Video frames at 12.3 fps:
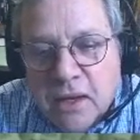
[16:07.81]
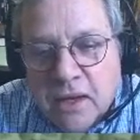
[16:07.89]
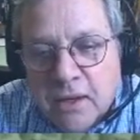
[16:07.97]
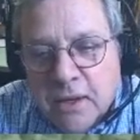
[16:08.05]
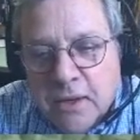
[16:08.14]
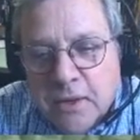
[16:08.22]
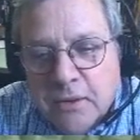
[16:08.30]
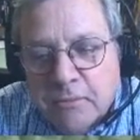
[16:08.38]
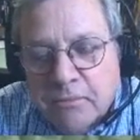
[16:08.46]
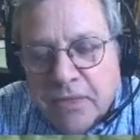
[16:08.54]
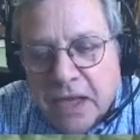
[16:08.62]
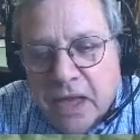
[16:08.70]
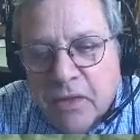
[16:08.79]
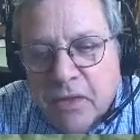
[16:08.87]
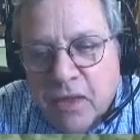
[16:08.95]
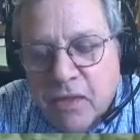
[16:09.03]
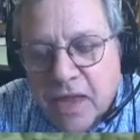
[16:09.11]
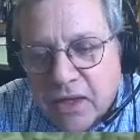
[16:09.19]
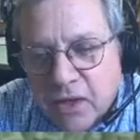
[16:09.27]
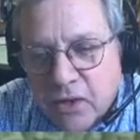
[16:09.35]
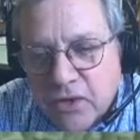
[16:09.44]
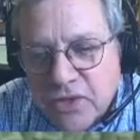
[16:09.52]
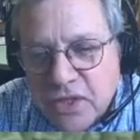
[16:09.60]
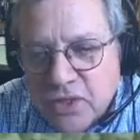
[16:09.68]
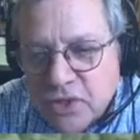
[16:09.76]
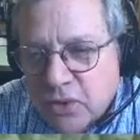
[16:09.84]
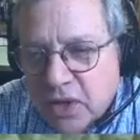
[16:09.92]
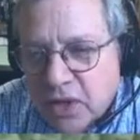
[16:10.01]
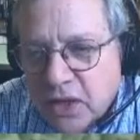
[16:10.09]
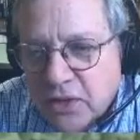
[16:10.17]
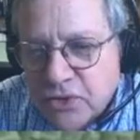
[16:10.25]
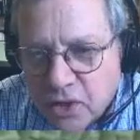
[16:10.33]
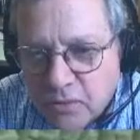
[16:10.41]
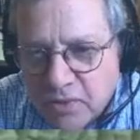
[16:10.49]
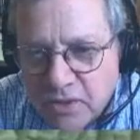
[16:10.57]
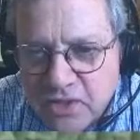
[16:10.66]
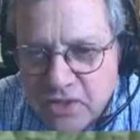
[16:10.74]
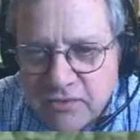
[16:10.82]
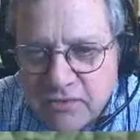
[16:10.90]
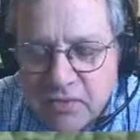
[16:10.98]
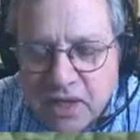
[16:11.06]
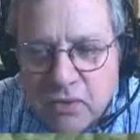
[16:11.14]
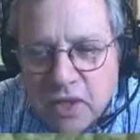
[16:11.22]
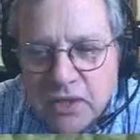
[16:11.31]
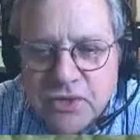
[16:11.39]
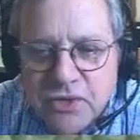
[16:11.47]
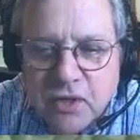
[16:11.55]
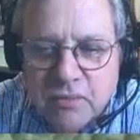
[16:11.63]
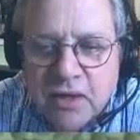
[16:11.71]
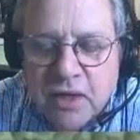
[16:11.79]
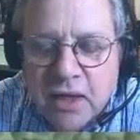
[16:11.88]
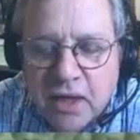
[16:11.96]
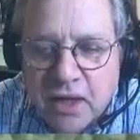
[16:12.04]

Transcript: Uh, and then that goes into a turbine, seven megawatt turbine,